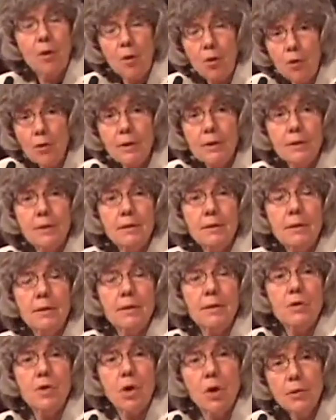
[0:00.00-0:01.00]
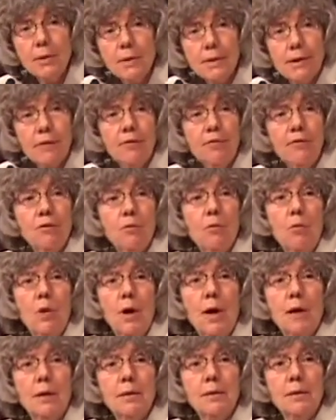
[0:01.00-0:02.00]
the oldest, Joseph,
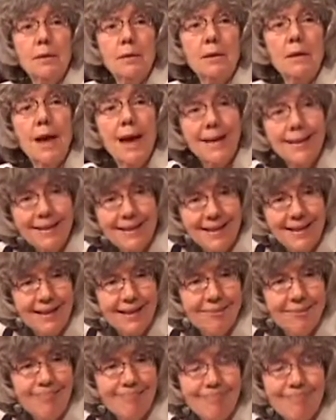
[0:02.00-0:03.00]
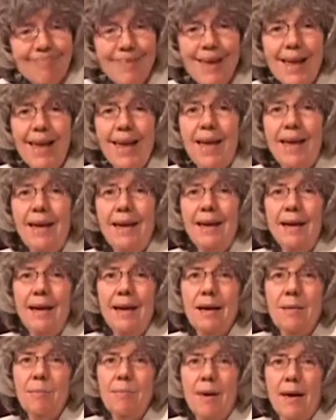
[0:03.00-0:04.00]
was 19. He
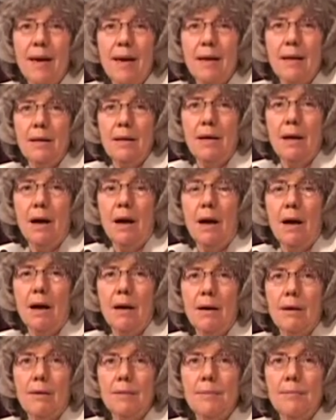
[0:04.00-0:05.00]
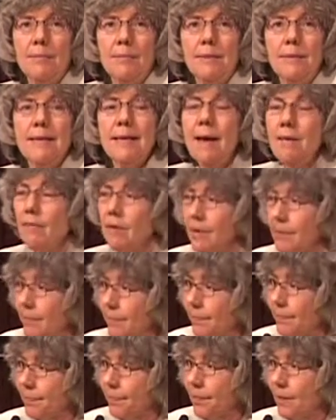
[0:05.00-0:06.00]
had been 7
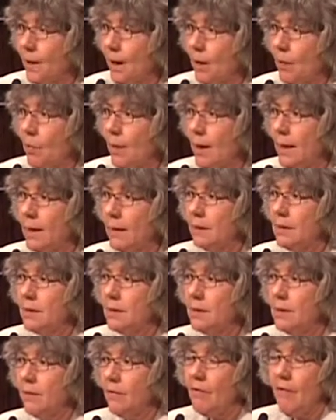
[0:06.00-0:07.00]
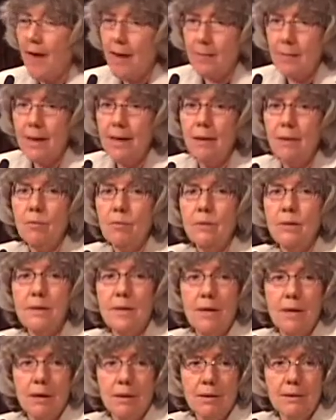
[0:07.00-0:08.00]
when his family was
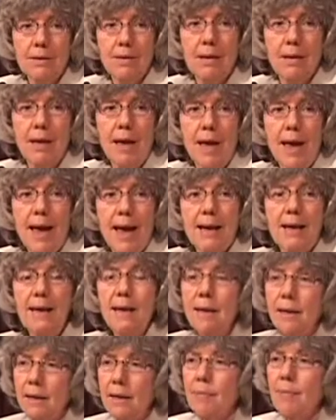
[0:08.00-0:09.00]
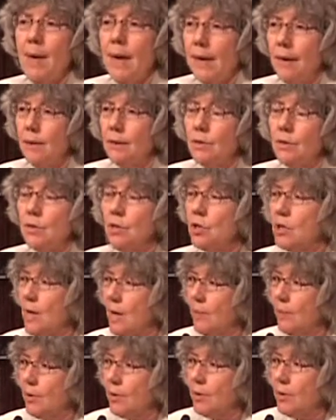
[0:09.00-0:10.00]
killed. And he had managed to
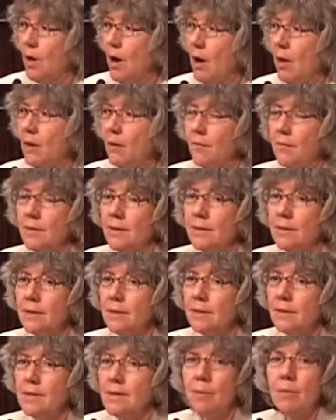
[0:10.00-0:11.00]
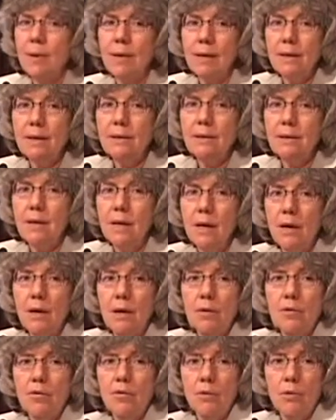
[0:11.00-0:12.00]
shepherd all of his siblings
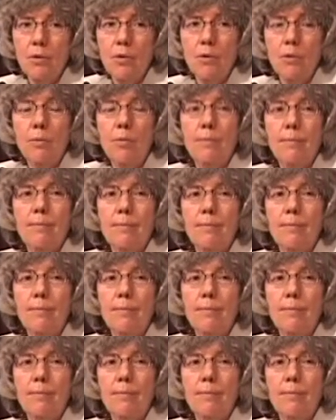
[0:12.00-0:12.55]
through